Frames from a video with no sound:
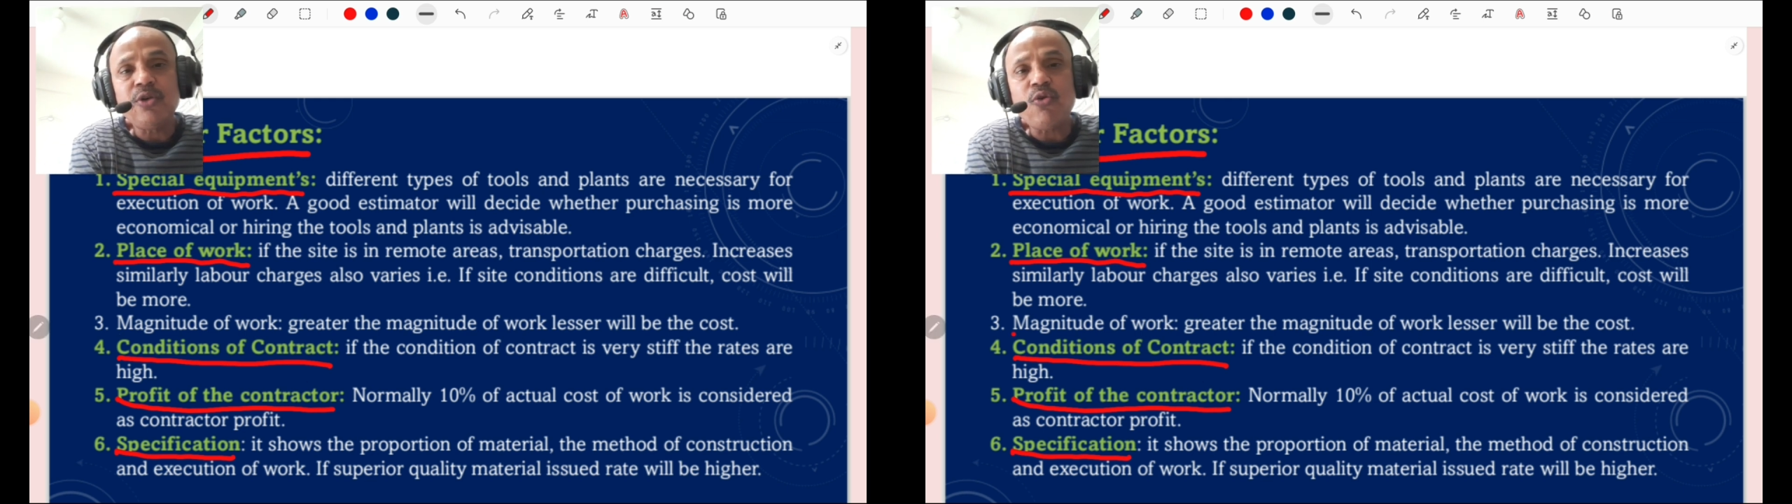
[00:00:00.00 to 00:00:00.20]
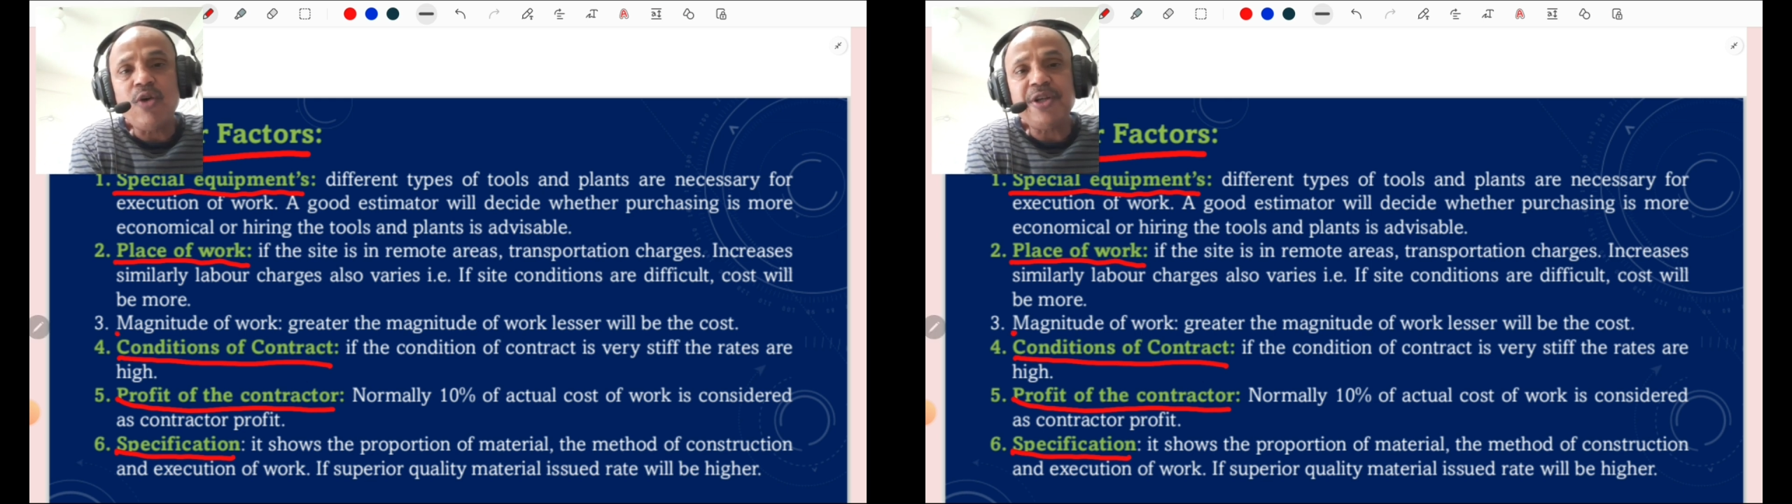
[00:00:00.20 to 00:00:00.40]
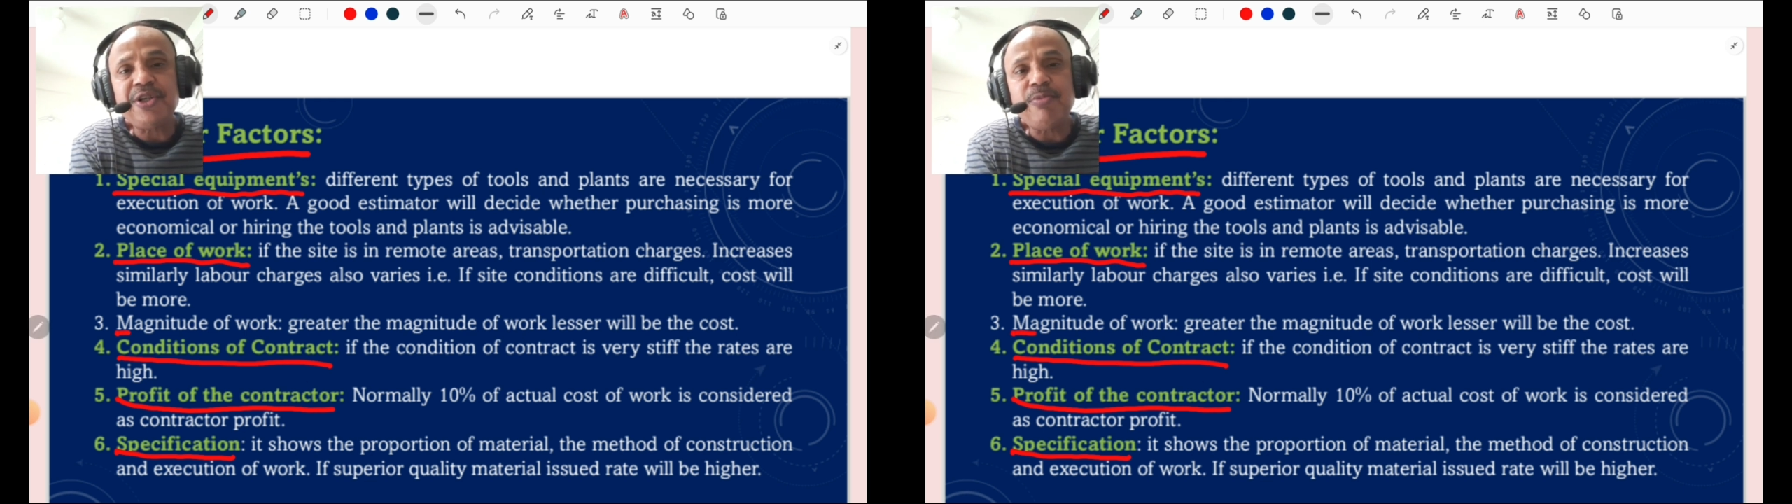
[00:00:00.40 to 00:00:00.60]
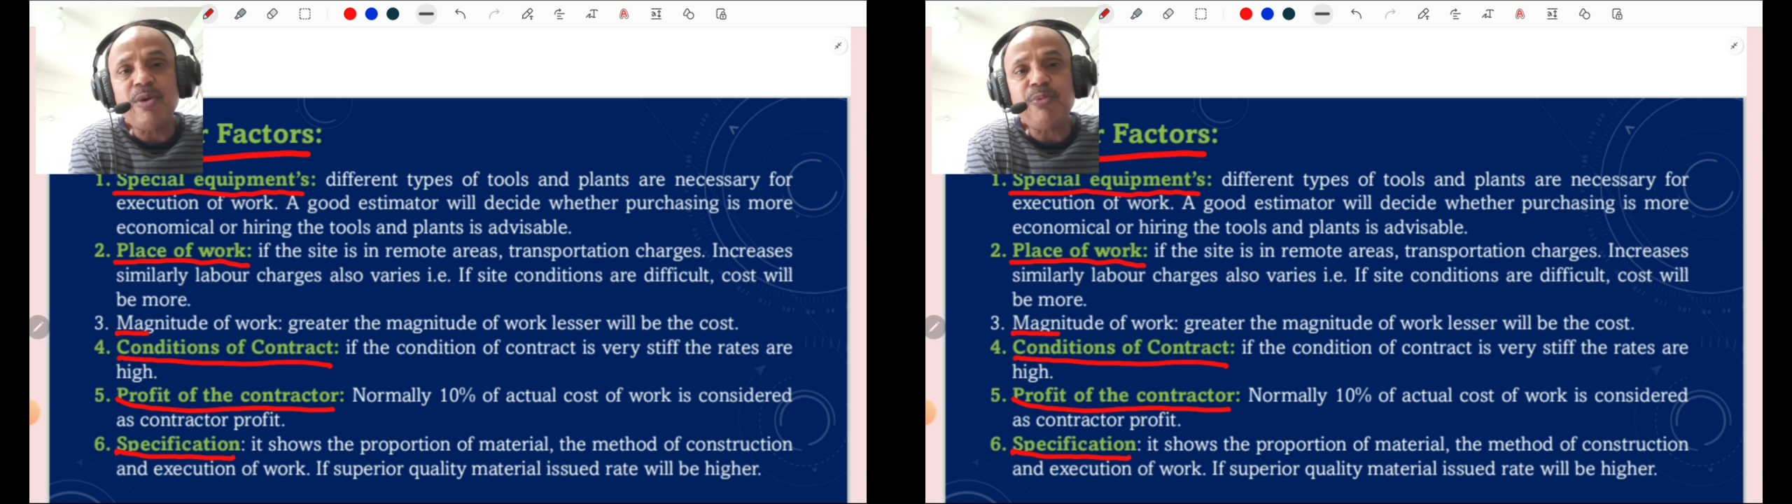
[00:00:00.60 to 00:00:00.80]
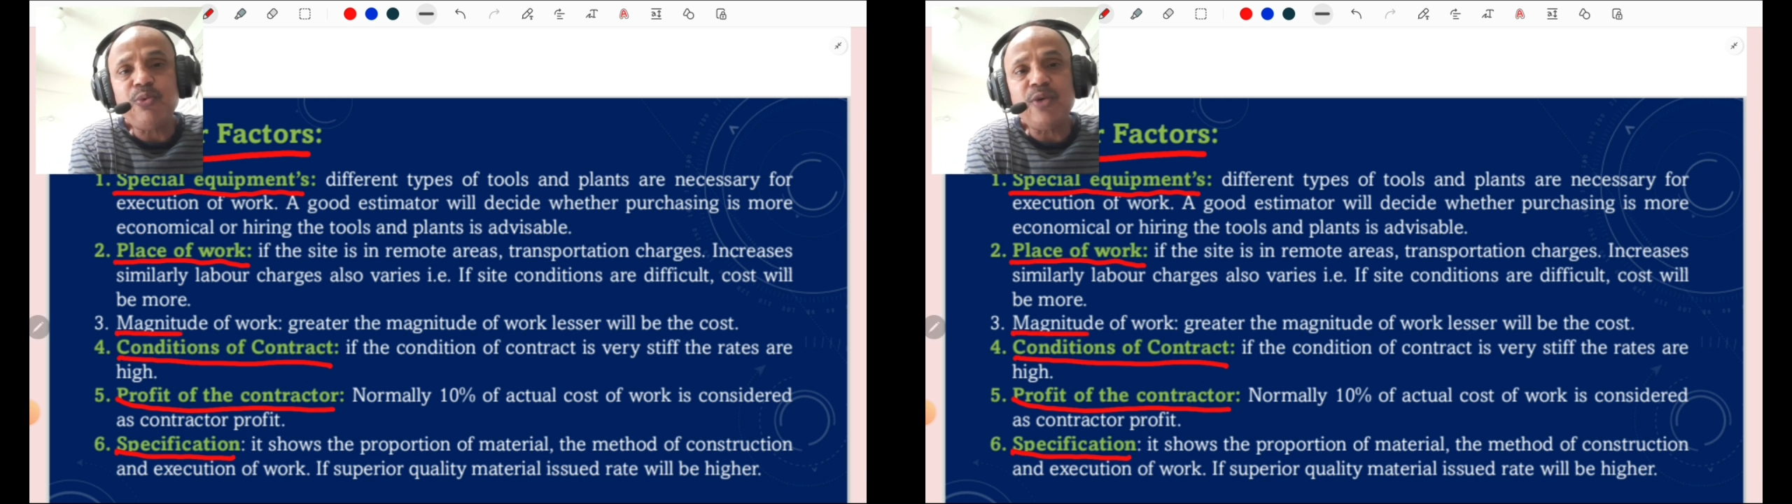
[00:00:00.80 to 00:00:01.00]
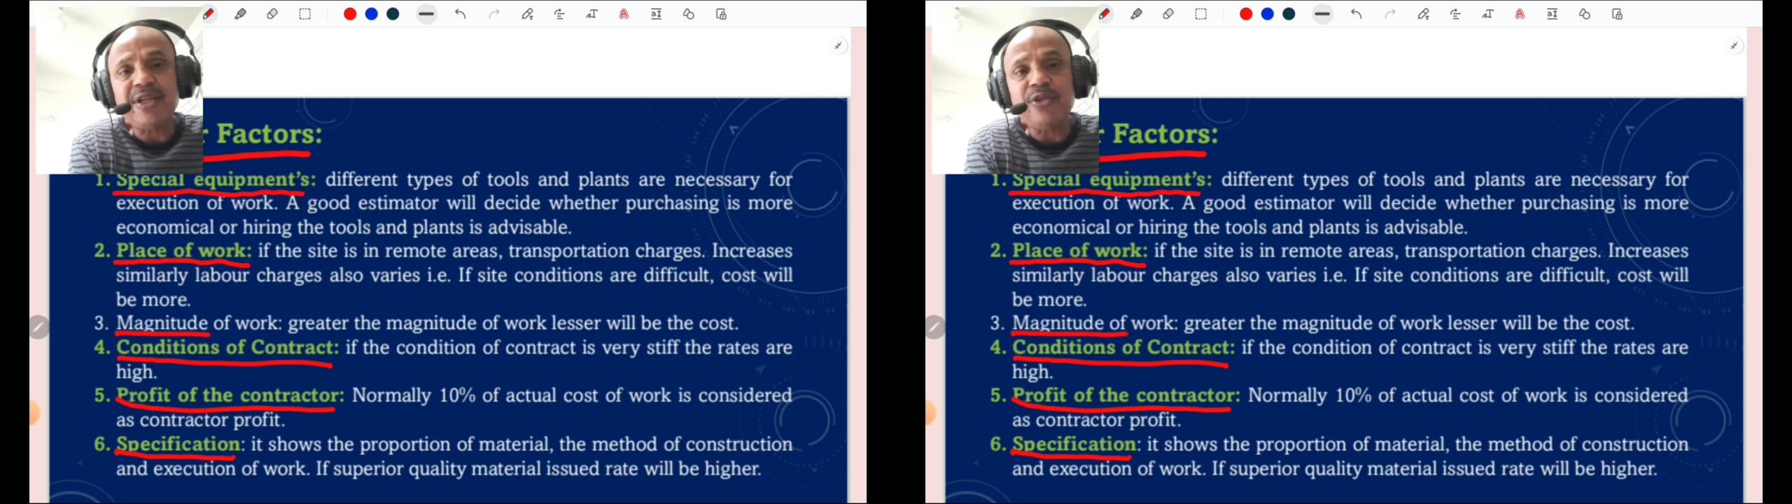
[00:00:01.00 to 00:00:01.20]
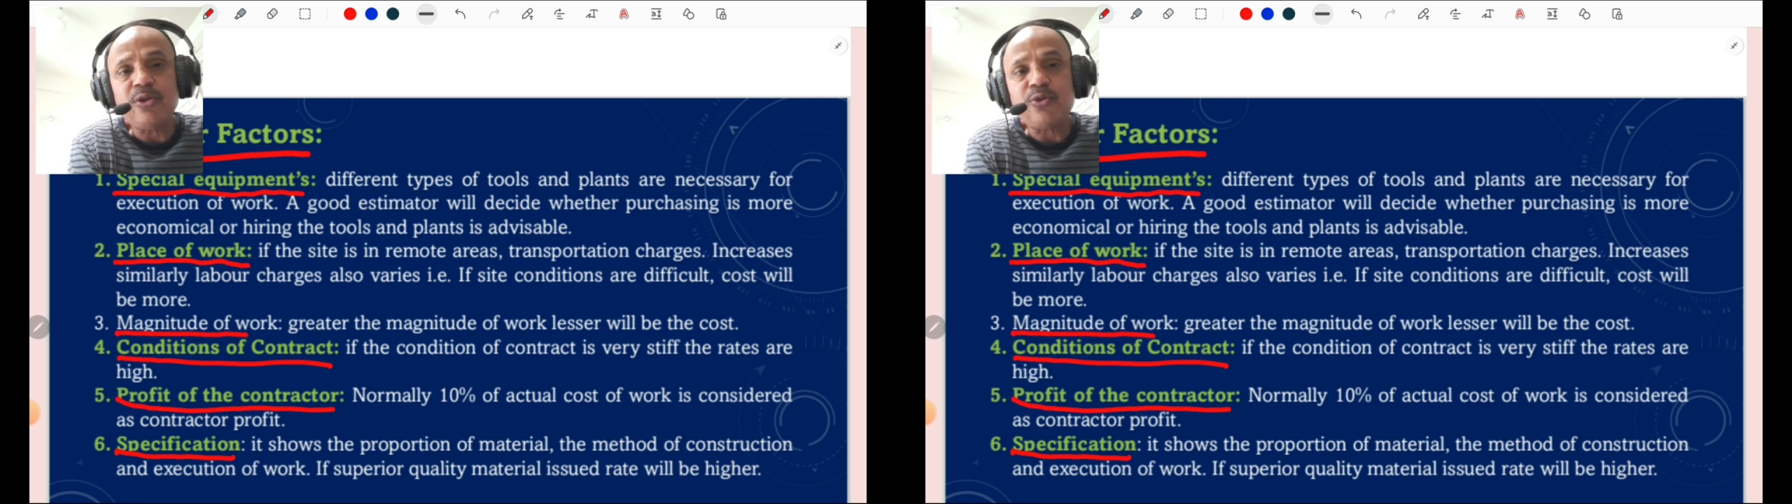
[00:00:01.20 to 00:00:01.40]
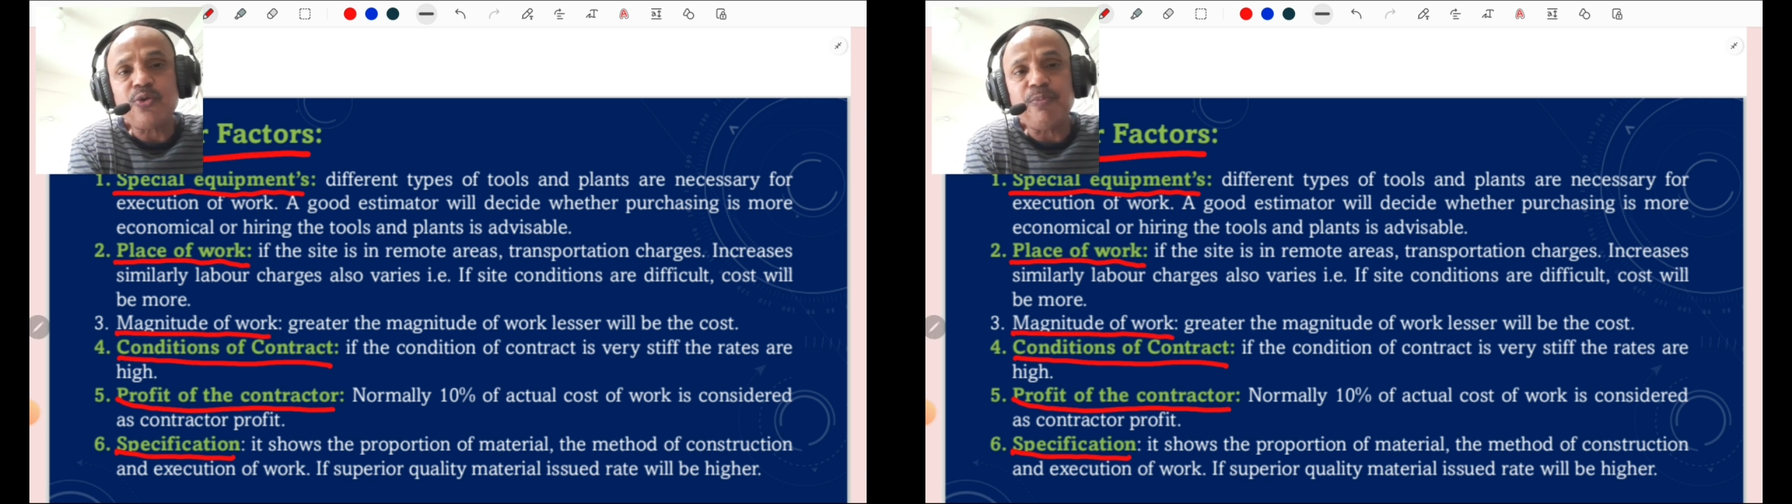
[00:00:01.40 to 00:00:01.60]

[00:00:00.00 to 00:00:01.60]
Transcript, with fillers: Quantum of work is also